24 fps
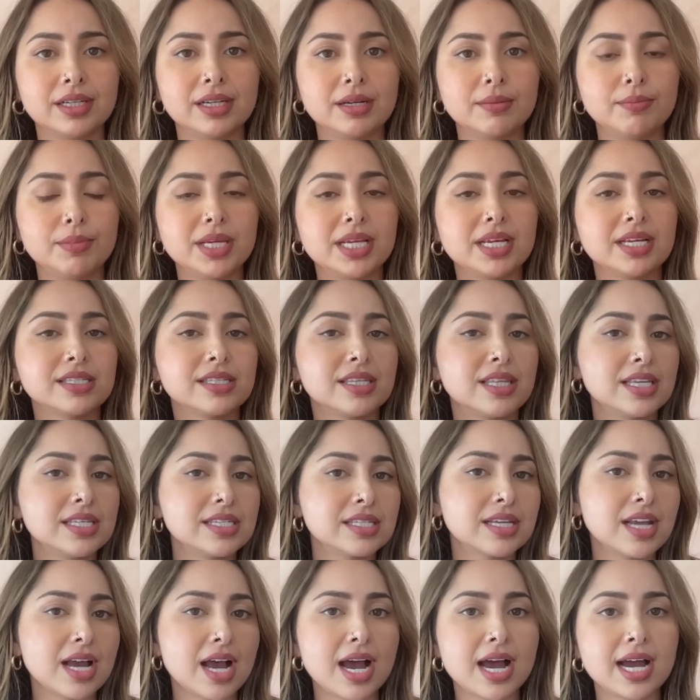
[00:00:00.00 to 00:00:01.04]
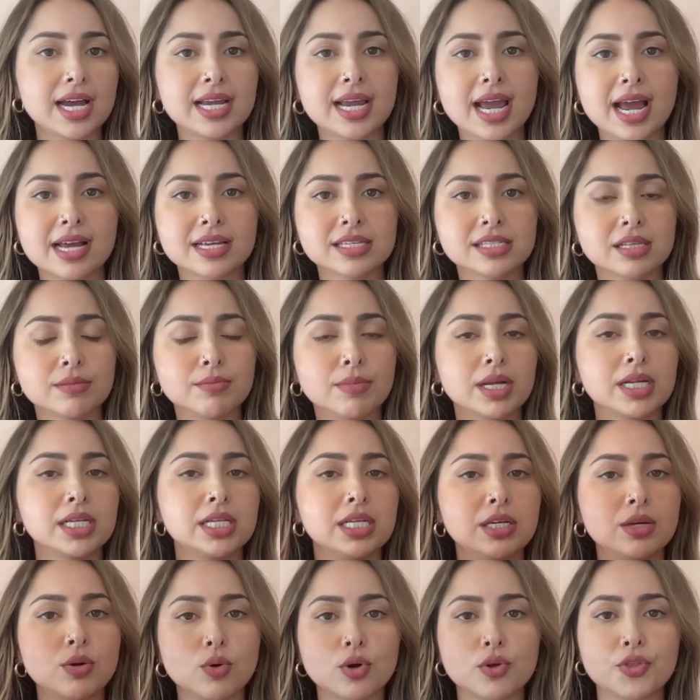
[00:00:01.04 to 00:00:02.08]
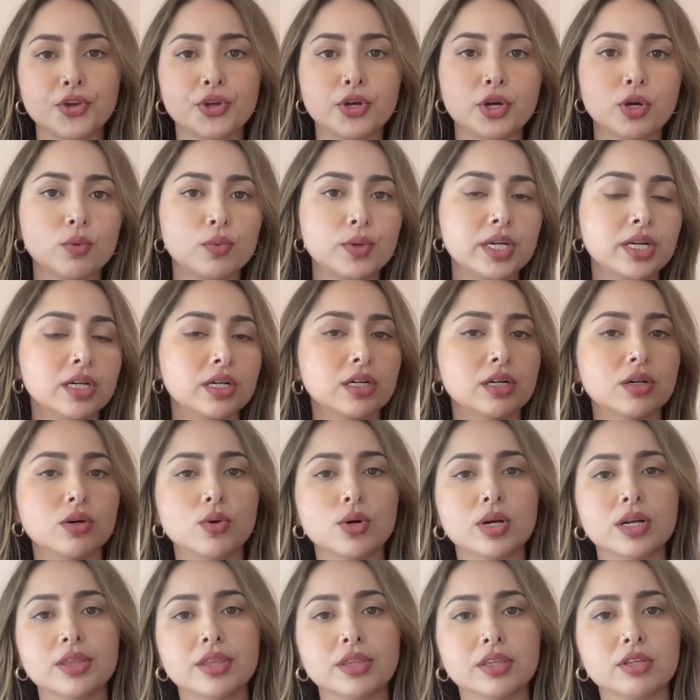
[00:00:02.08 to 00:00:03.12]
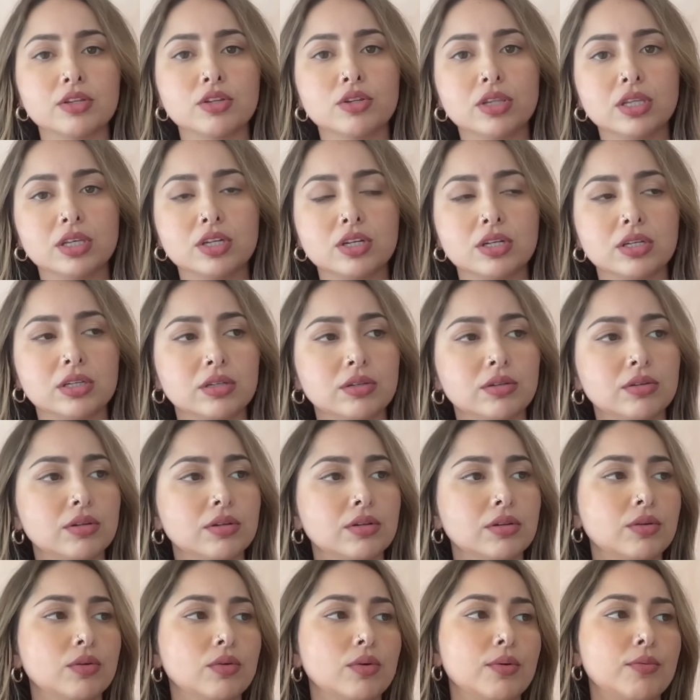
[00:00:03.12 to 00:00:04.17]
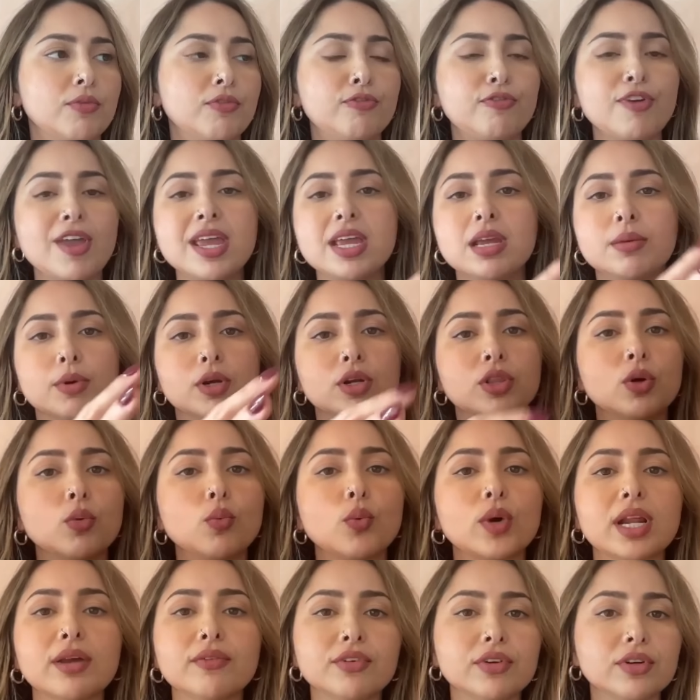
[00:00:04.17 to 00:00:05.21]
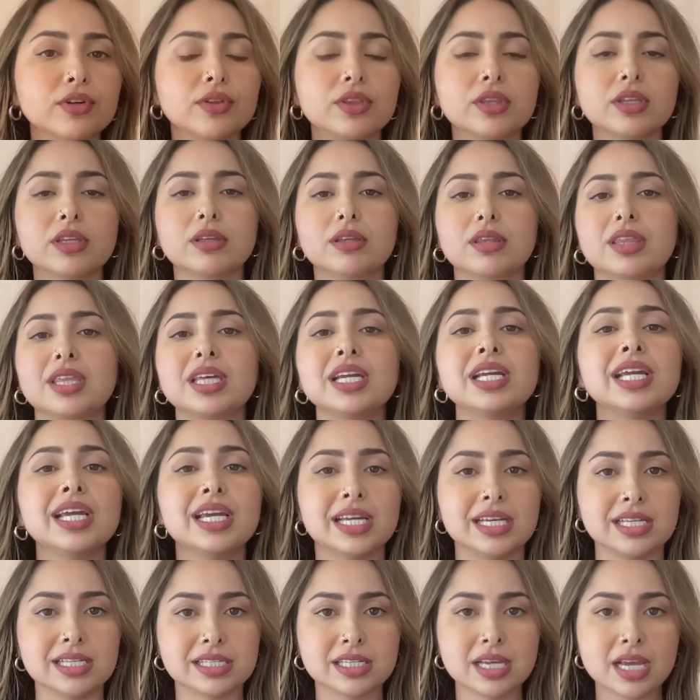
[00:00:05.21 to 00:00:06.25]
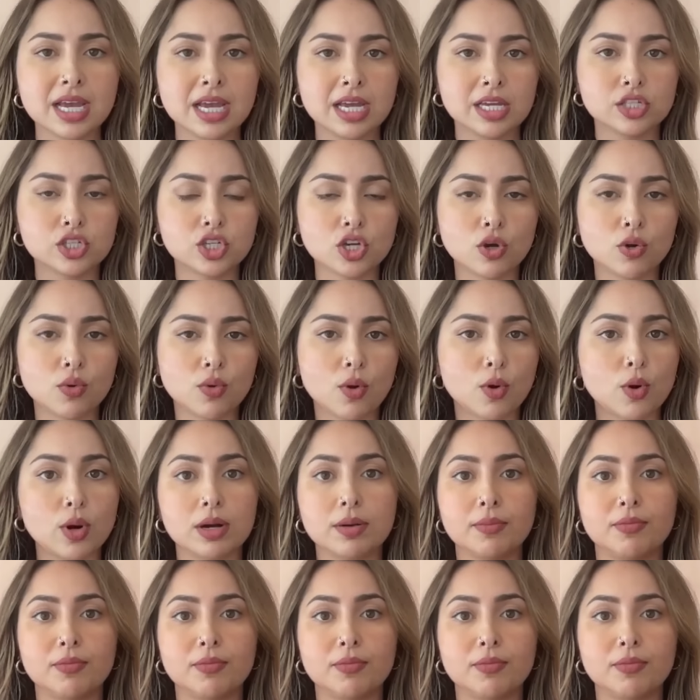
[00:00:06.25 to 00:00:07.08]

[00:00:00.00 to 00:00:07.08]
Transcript: because this guy has the money or the career or the, the fame or the whatever the thing is. So, or